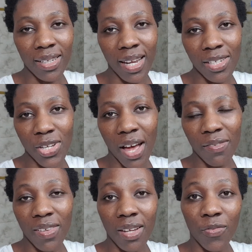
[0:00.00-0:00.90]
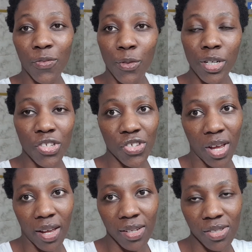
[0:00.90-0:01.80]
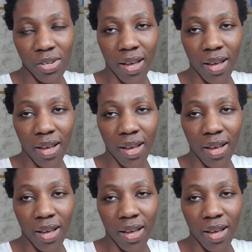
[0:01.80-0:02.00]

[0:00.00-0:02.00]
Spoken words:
I'd like to have that for a change